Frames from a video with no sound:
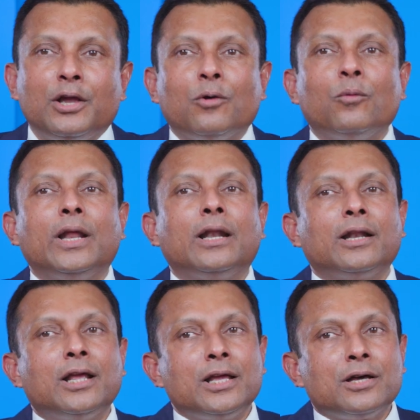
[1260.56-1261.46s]
will
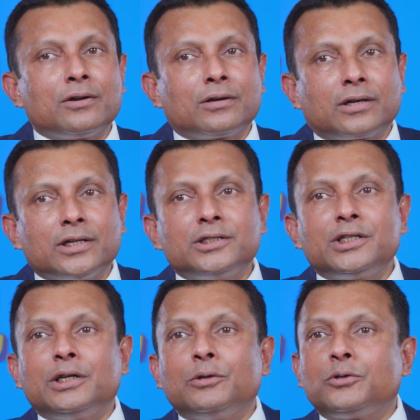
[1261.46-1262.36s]

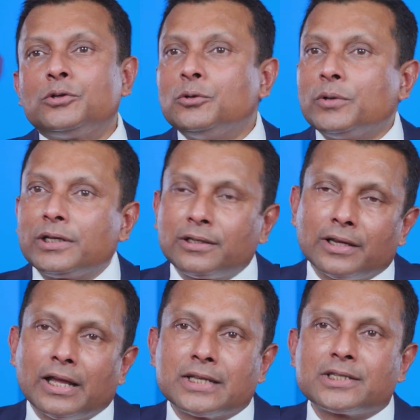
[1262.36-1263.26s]
continue to do it
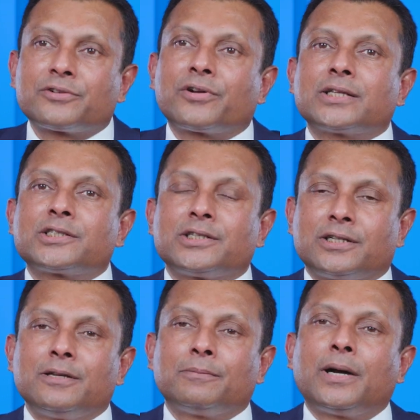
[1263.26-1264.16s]
as a
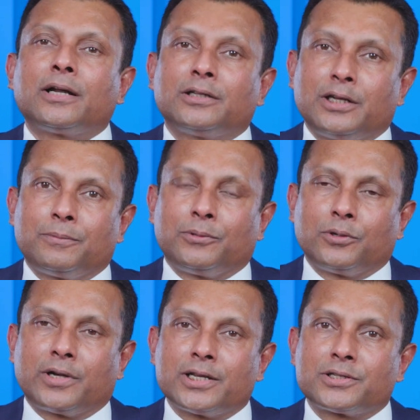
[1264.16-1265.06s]
trusted partner in
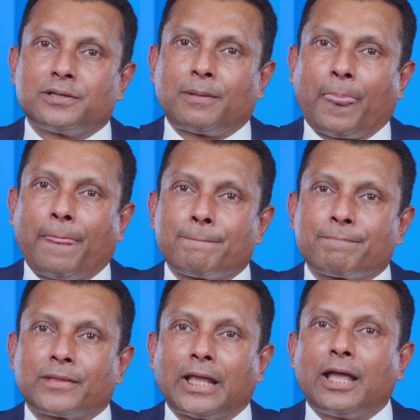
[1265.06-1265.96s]
progress
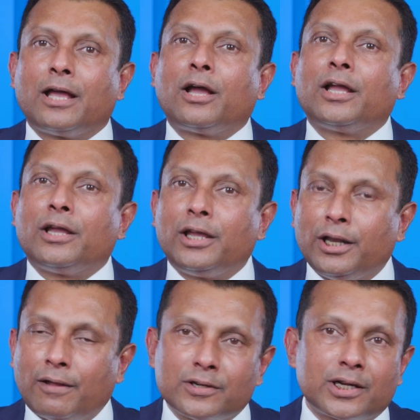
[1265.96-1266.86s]
in
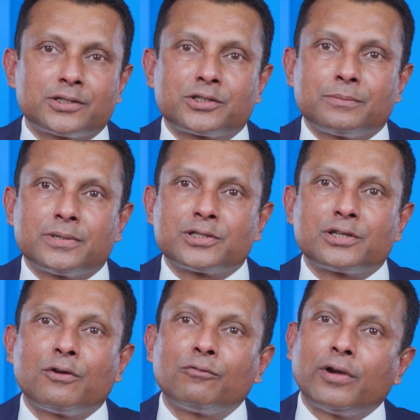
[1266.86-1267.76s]
our
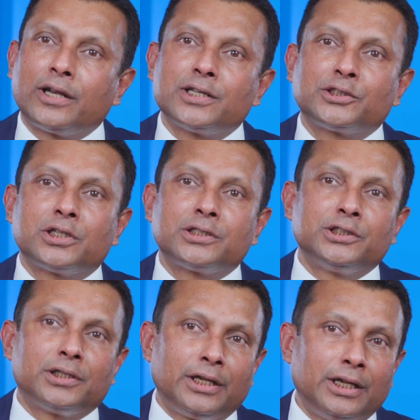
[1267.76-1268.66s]
customers' financial
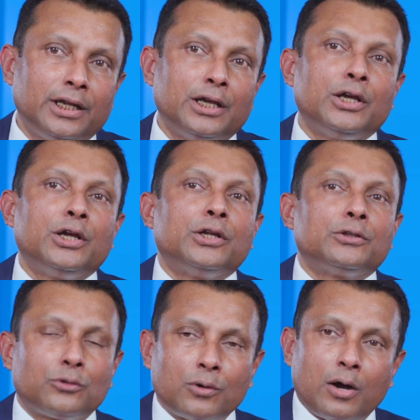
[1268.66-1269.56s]
journey
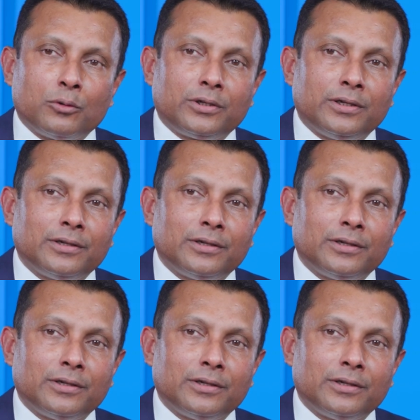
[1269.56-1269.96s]
throughout.